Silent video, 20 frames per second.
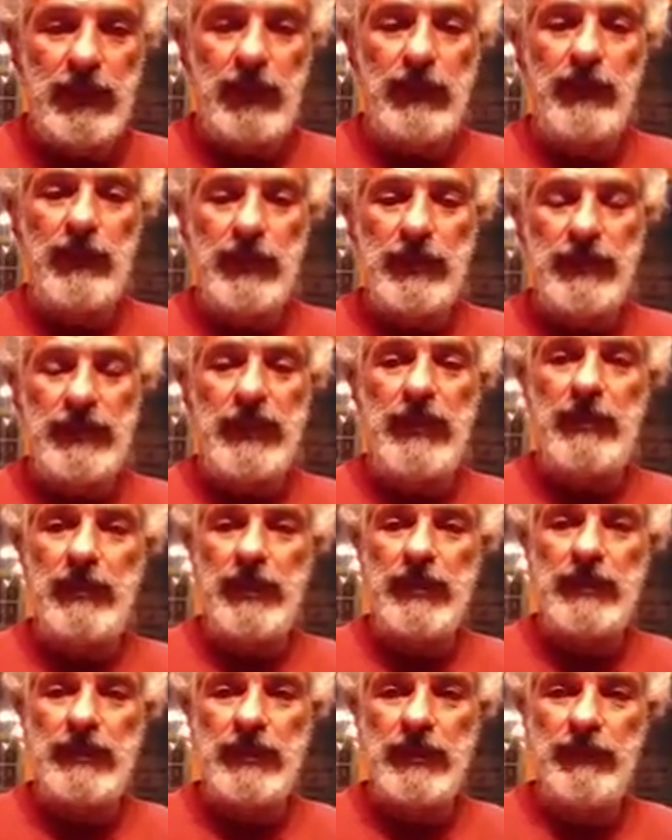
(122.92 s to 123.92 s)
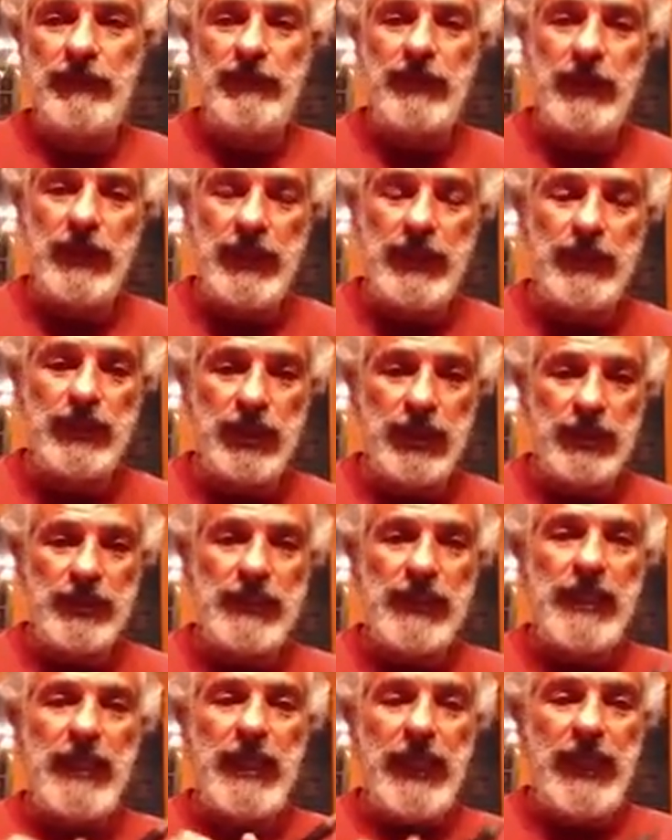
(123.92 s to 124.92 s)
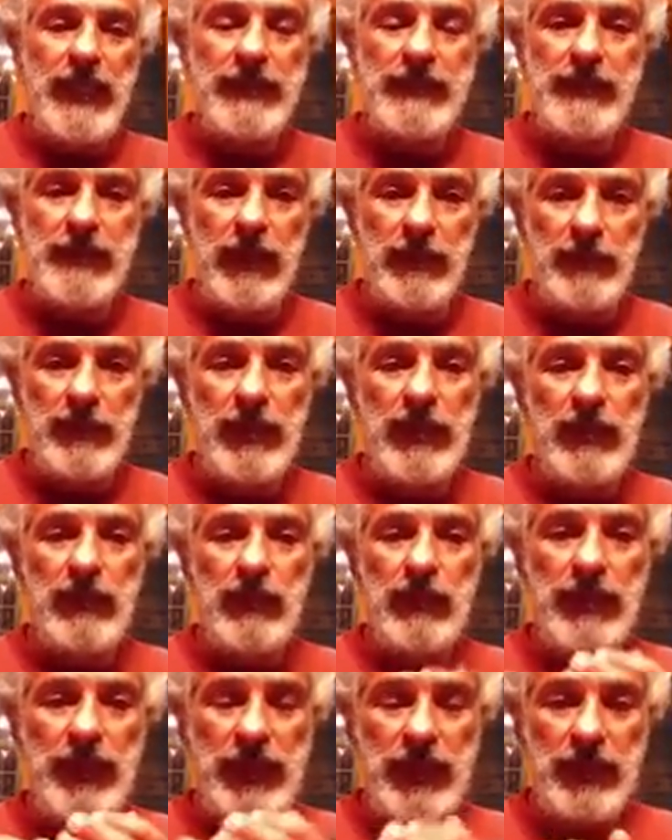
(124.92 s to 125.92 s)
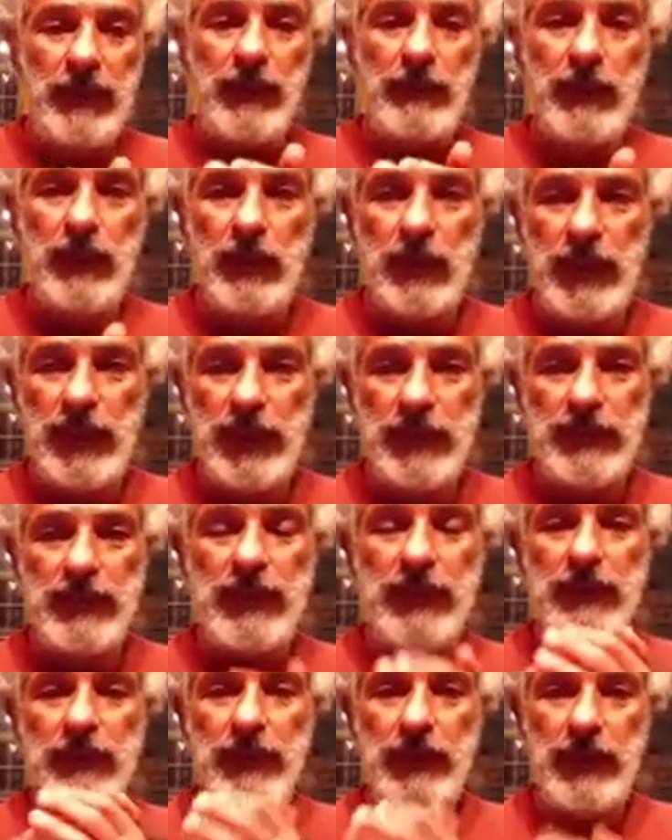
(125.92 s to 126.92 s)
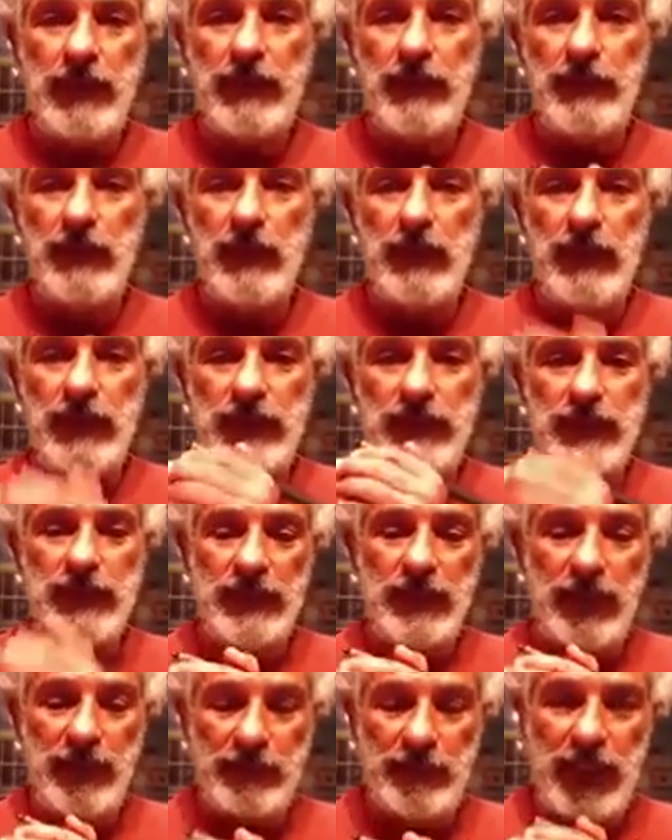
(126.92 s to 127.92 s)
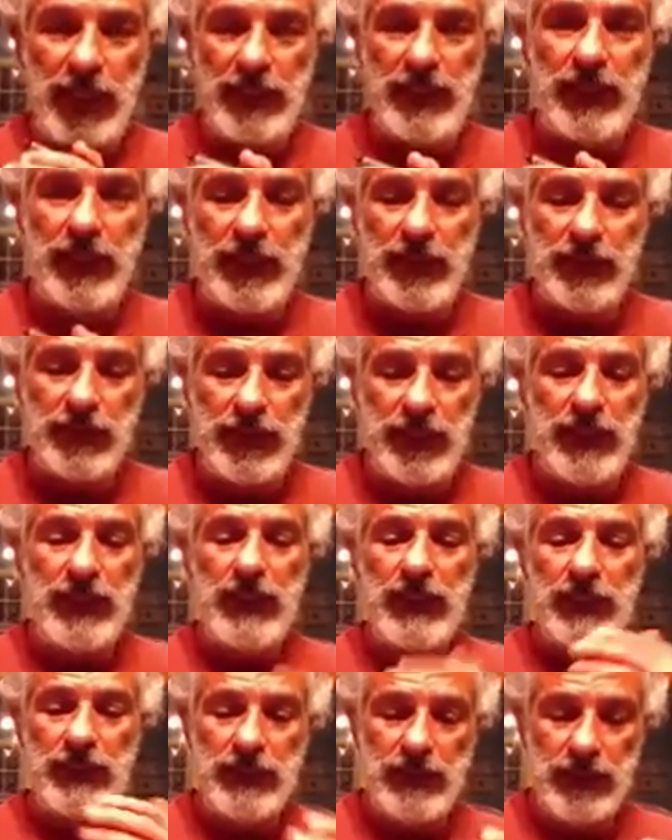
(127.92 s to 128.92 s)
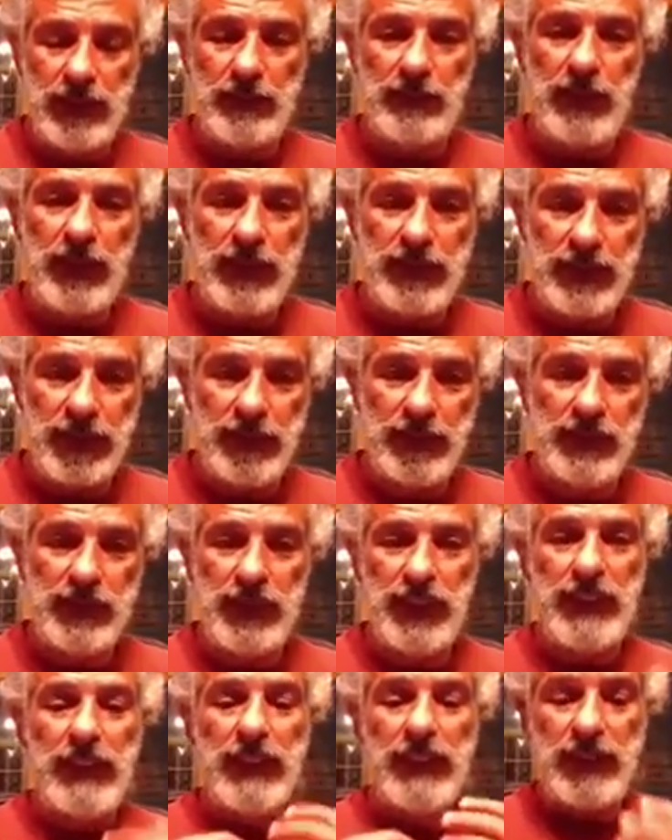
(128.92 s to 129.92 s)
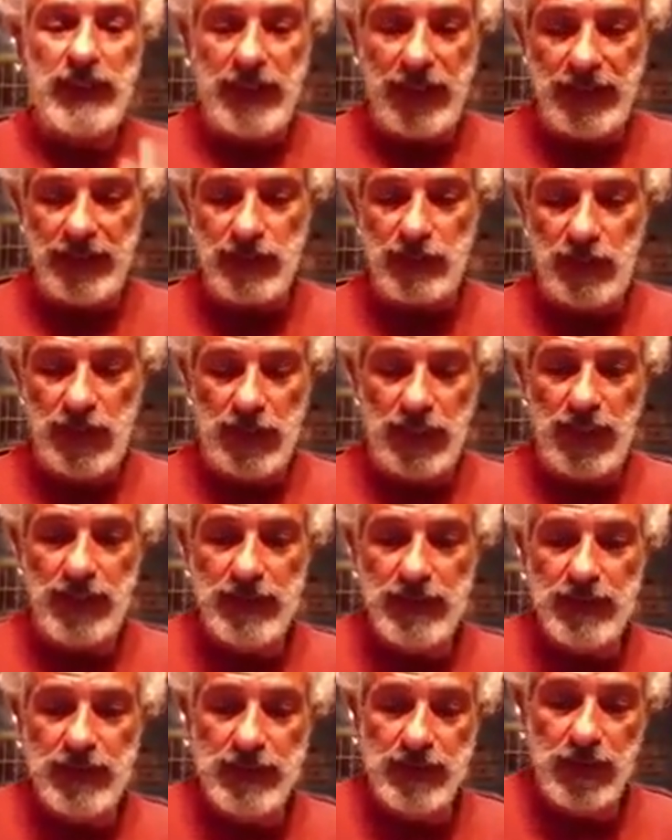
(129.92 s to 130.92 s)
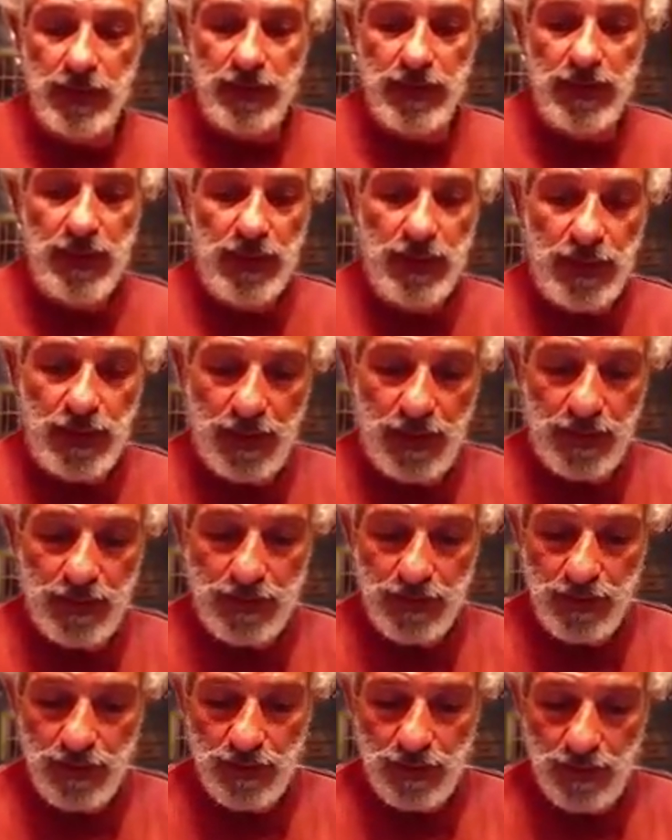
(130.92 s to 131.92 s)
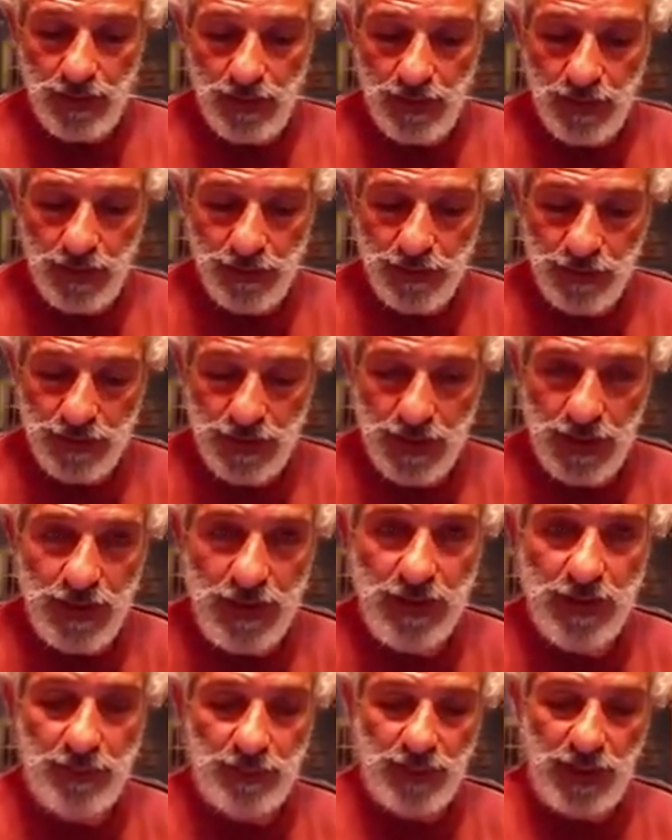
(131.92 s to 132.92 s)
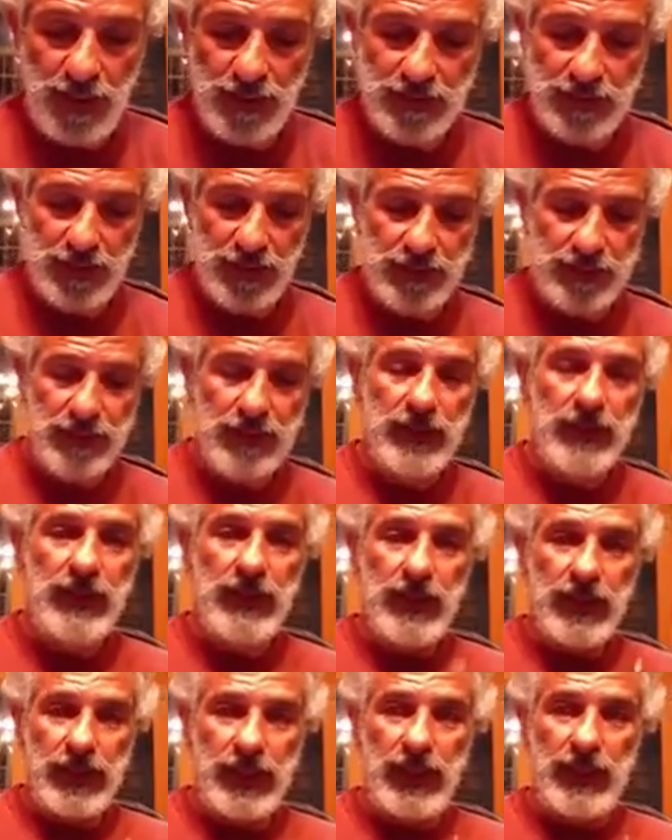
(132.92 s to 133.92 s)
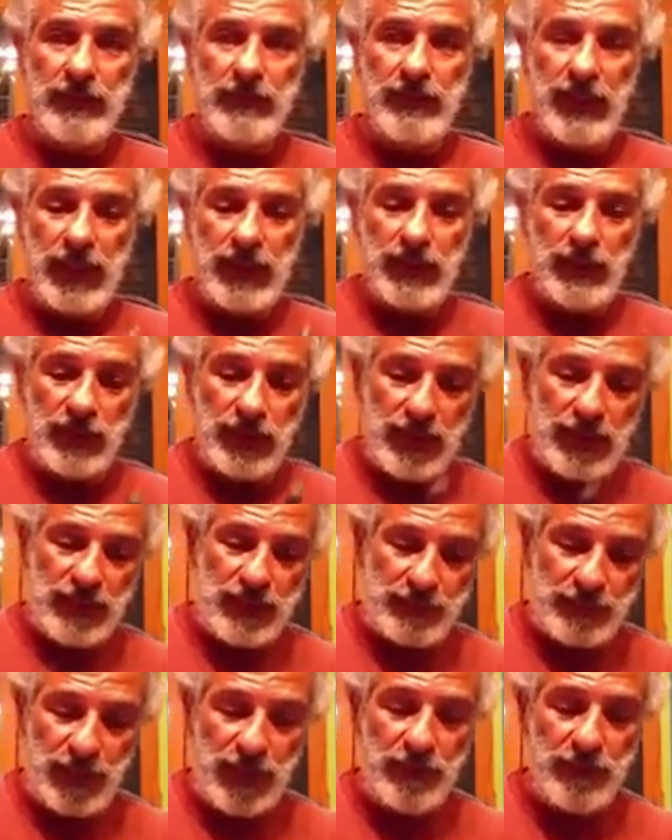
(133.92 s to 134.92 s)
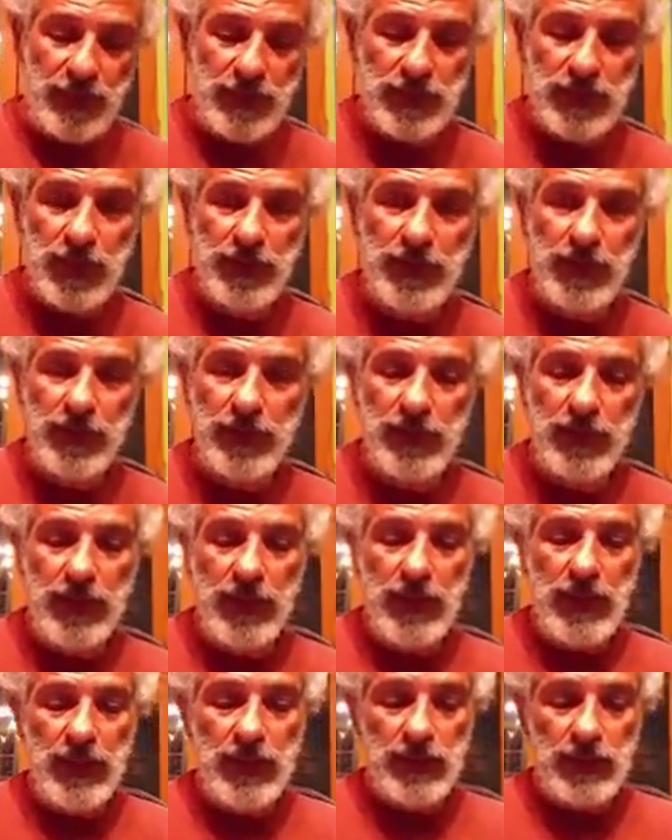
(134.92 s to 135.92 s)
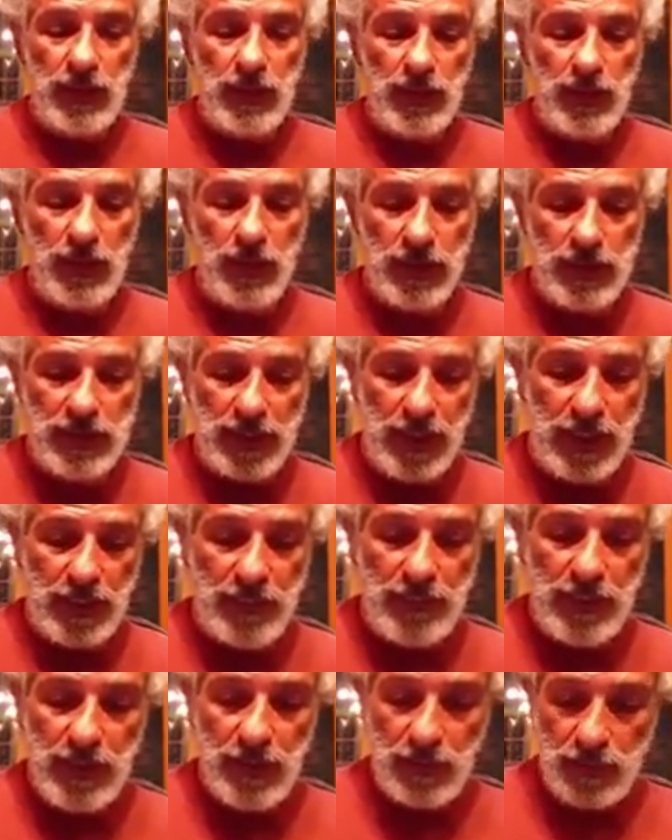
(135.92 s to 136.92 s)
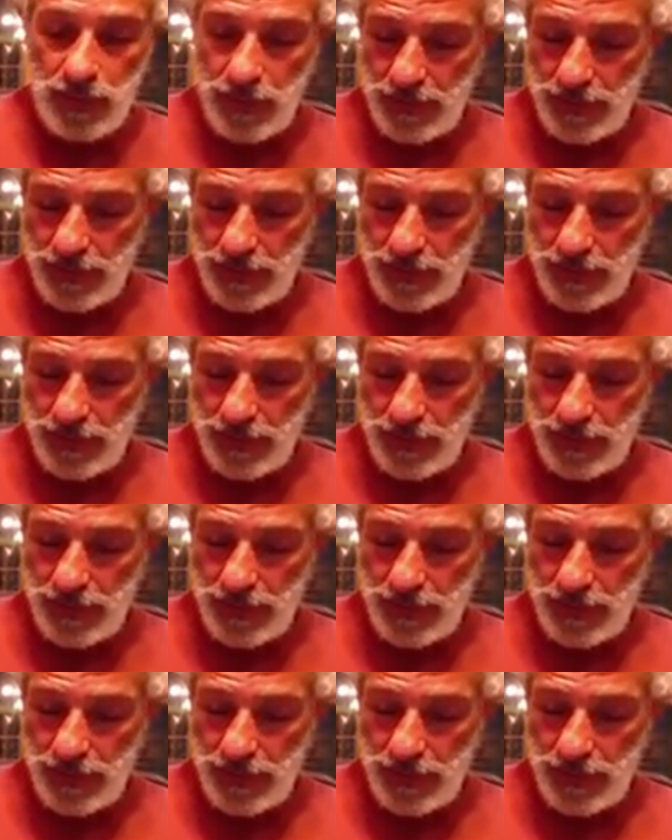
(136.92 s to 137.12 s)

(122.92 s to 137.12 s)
through a sequence of collisions ends up with a helium nucleus. The helium nucleus has a lot of binding energy. This liberates energy. That is what lights the sun. And understanding the process, again, by doing experiments on Earth, took a long time. We're going